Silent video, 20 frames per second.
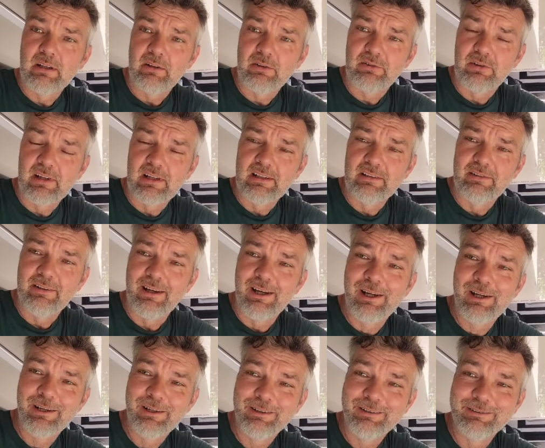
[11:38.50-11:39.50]
because it is
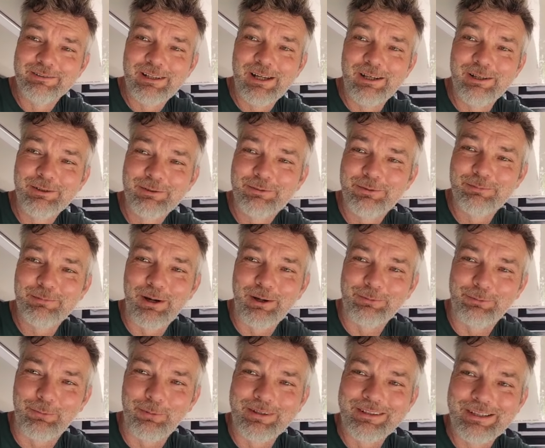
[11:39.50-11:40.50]
it's about
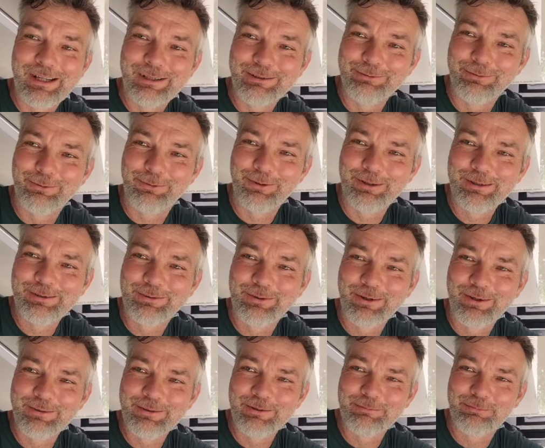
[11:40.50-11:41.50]
28 degrees
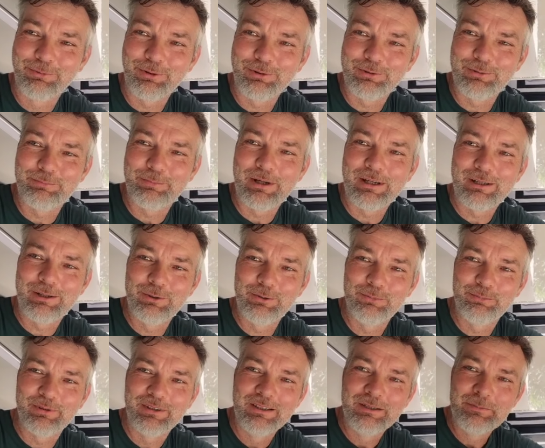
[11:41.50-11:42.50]
here, and I'm trying to pack up
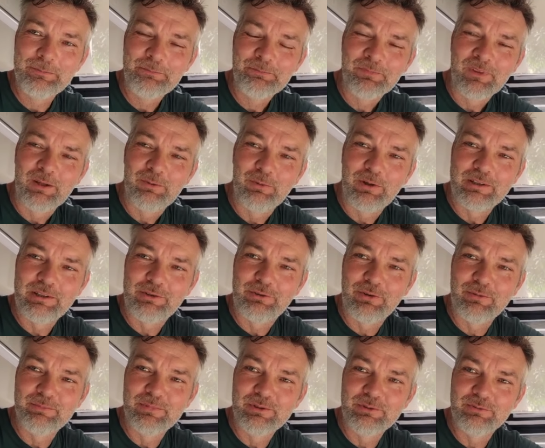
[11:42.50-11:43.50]
ready
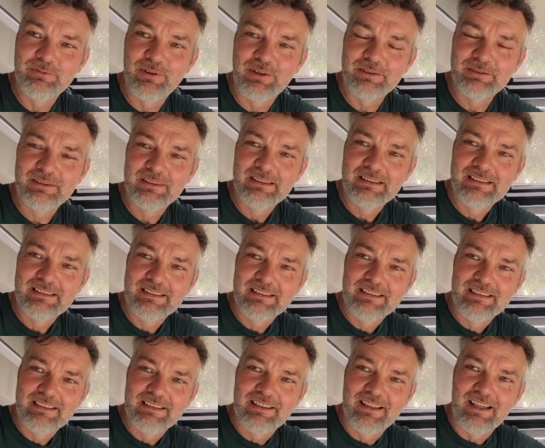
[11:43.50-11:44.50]
to move on.
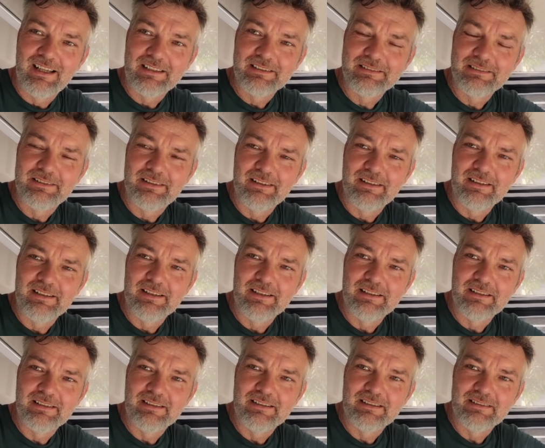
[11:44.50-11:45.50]
And
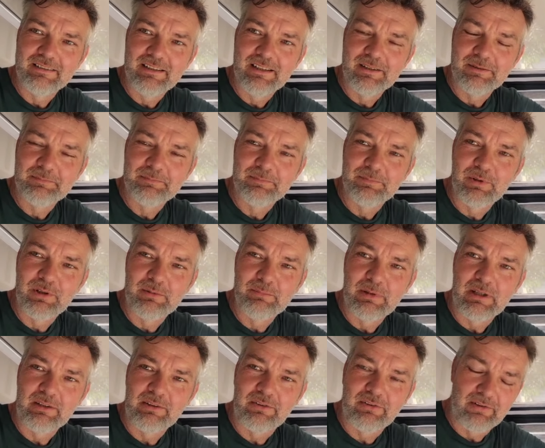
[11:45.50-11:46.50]
yeah, but it
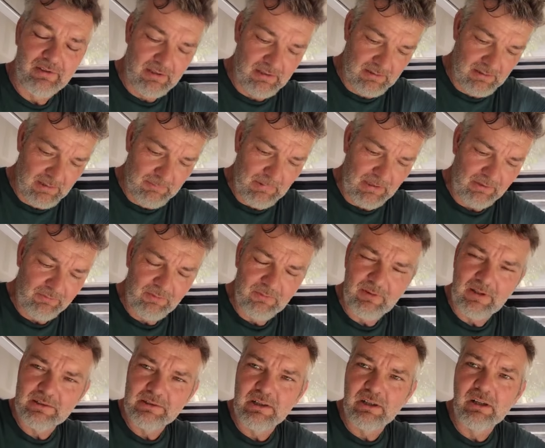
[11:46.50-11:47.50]
makes the
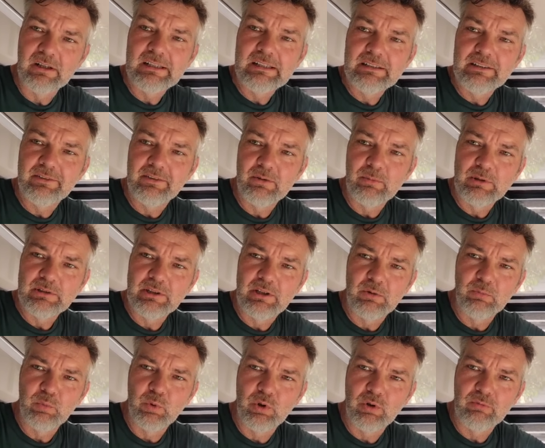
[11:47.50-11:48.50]
van a lot easier when you
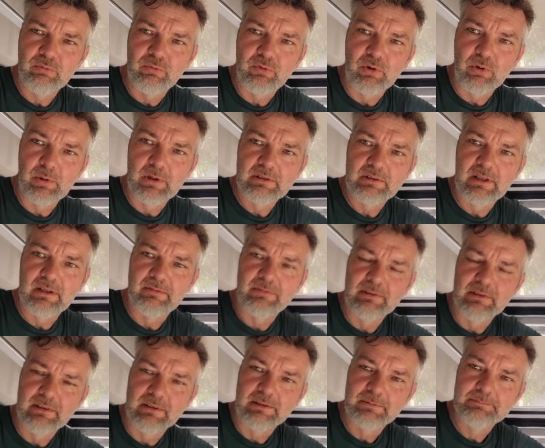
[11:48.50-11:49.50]
can walk through it,
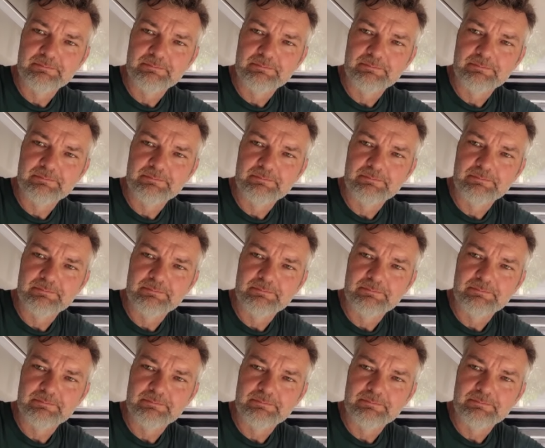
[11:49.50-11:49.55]
definitely.